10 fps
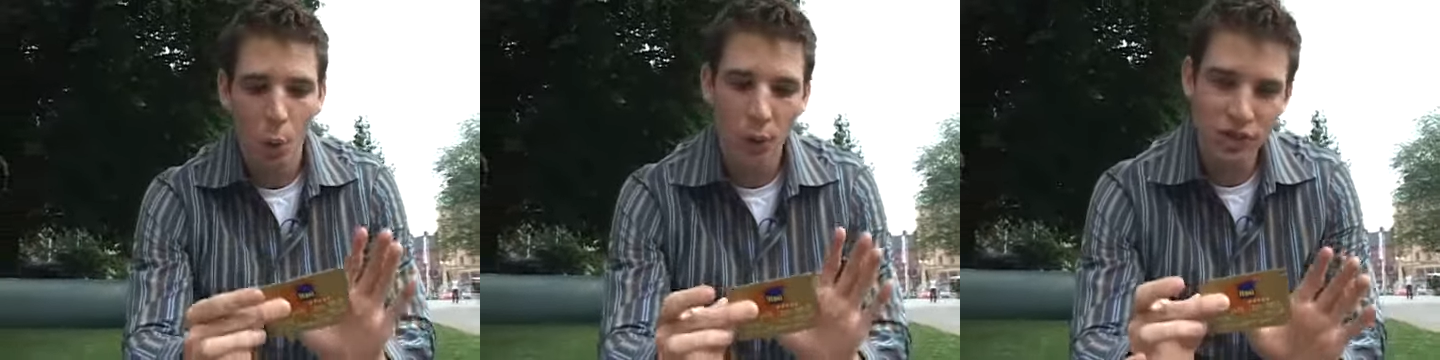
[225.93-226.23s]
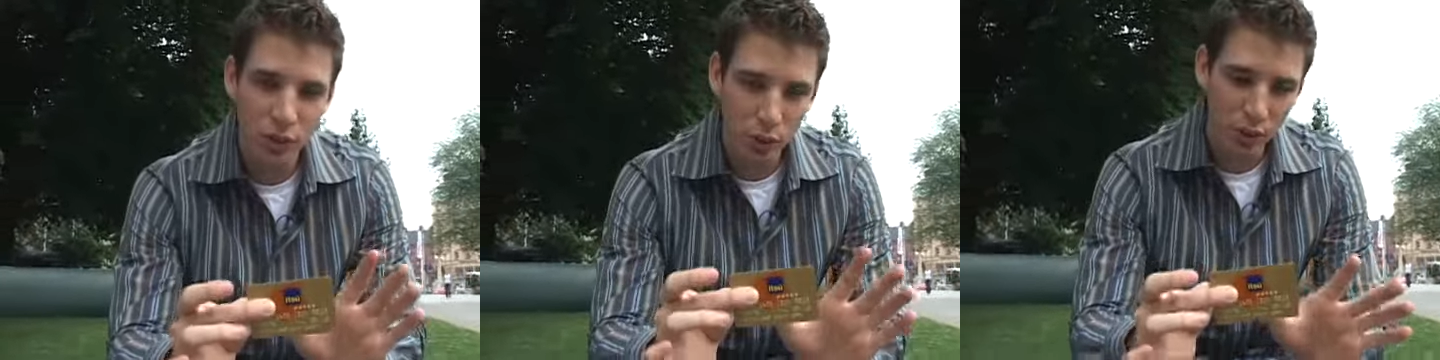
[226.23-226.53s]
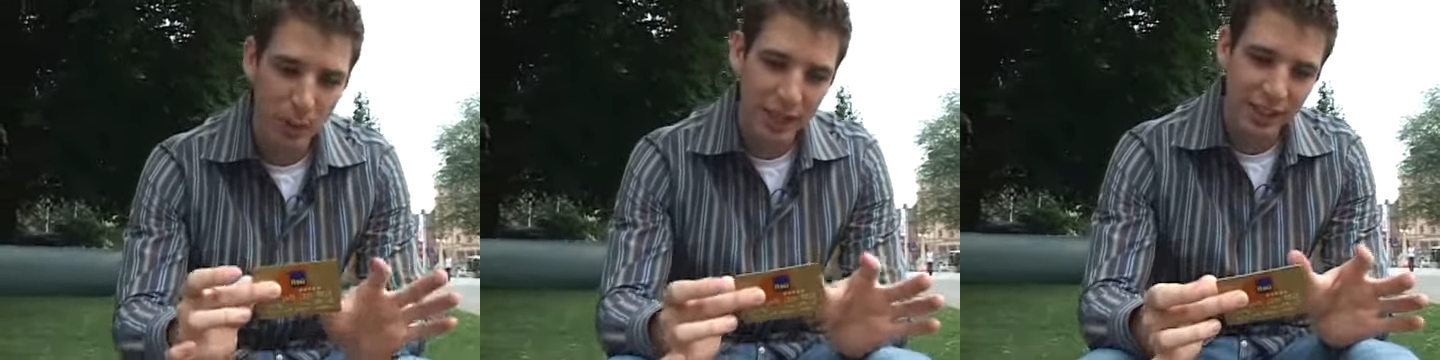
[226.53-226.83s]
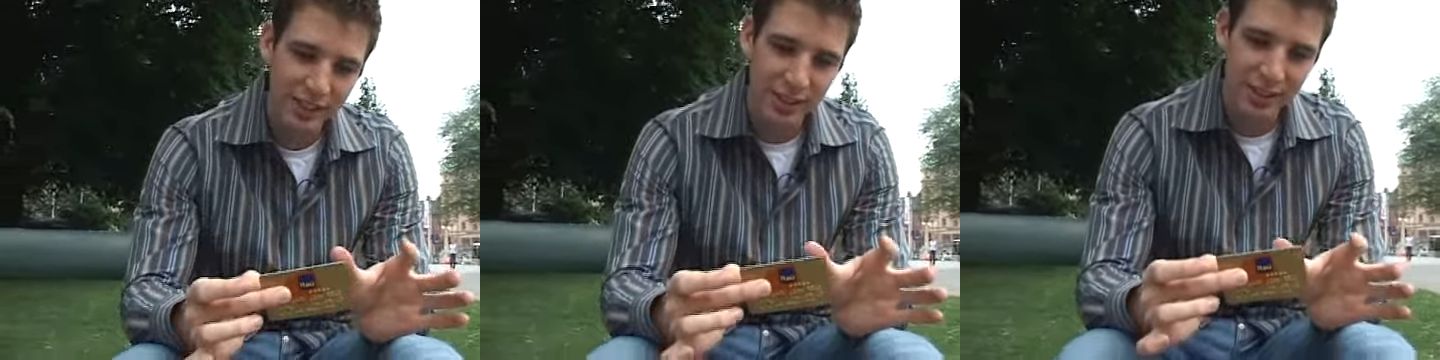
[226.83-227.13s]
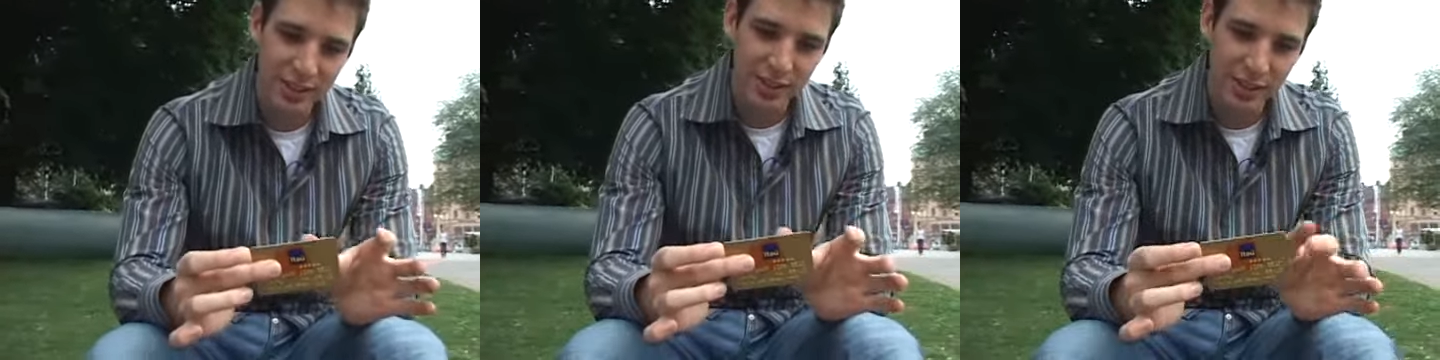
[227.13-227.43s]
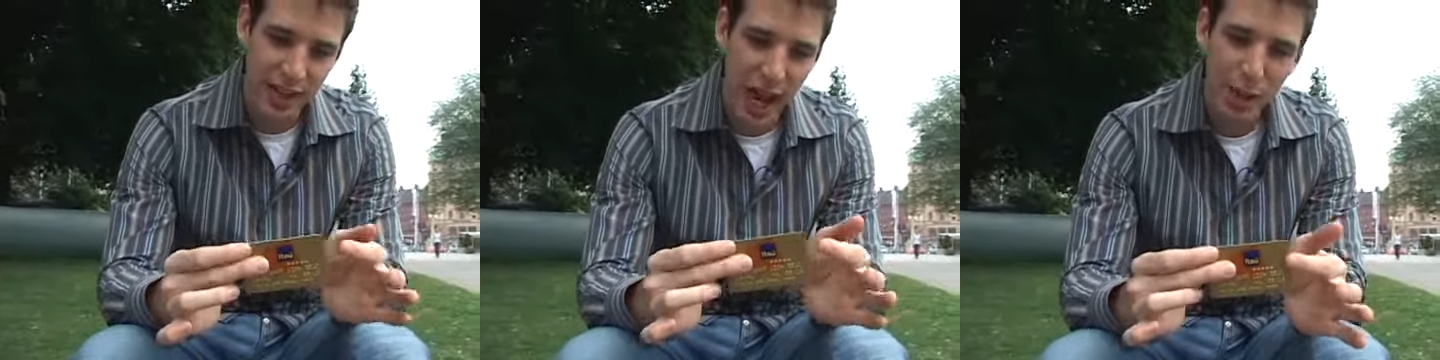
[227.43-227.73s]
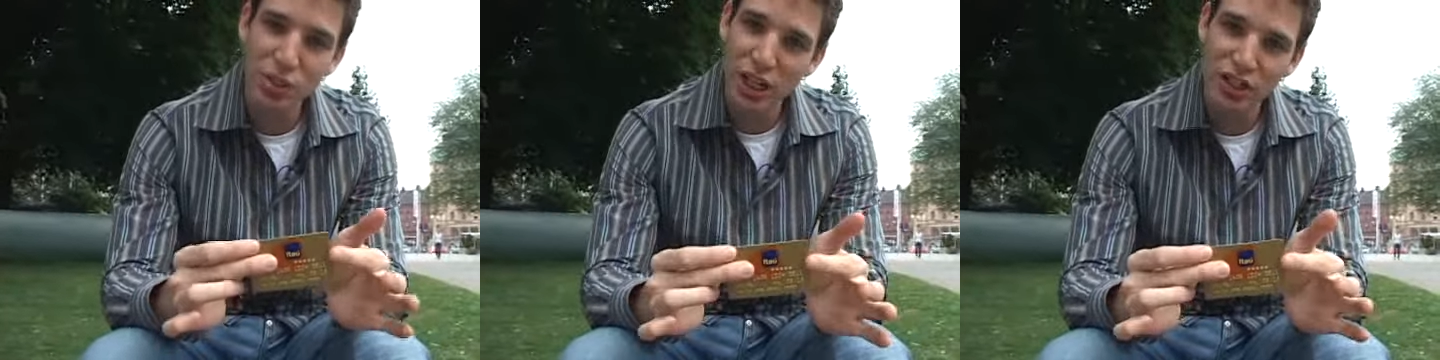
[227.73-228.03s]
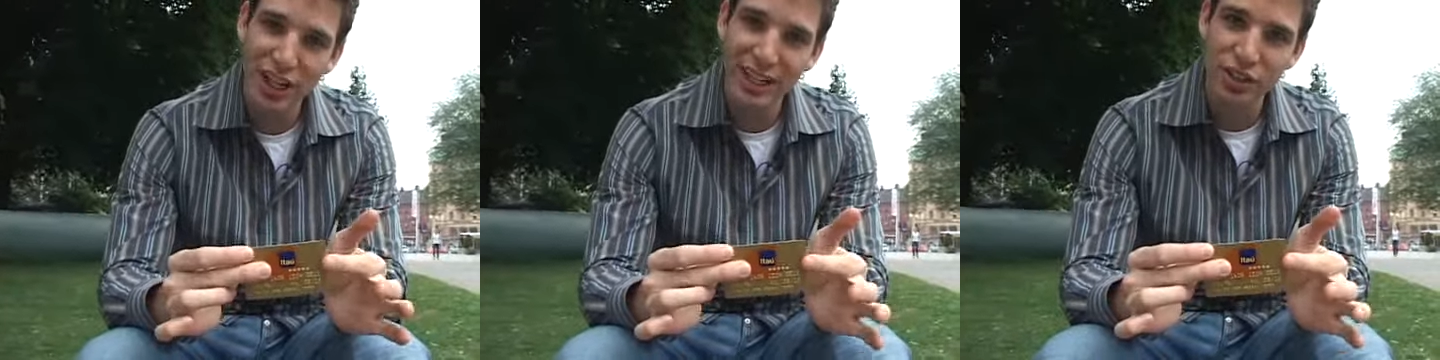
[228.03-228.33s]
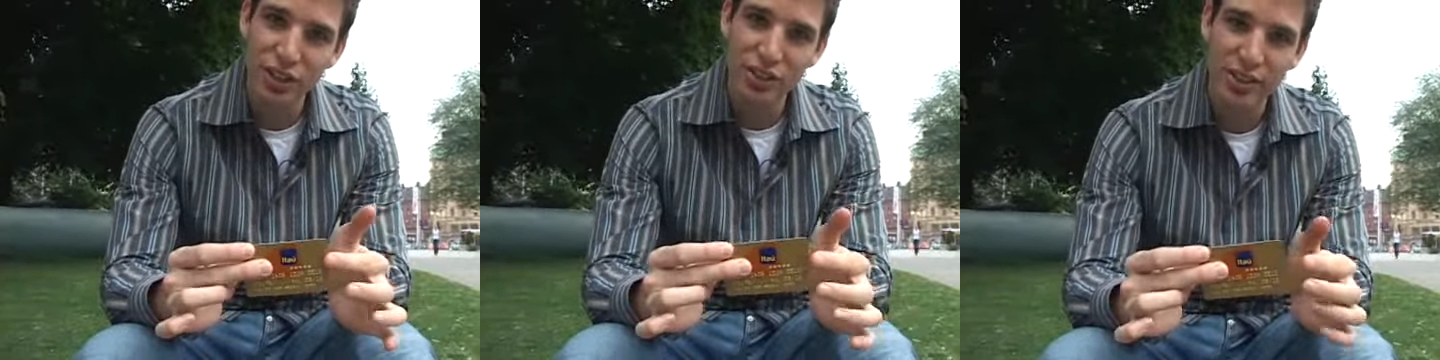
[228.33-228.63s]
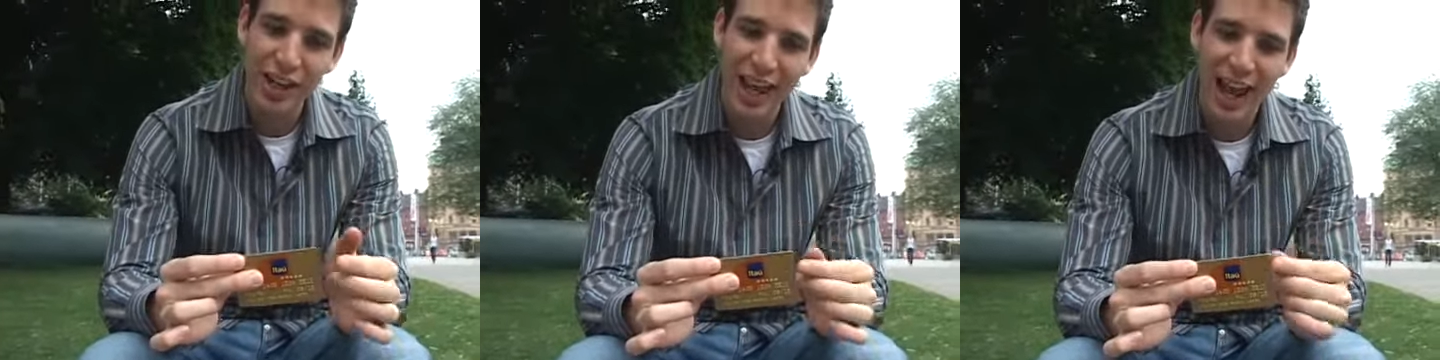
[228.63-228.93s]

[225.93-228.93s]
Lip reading: What's cool about this is the object changes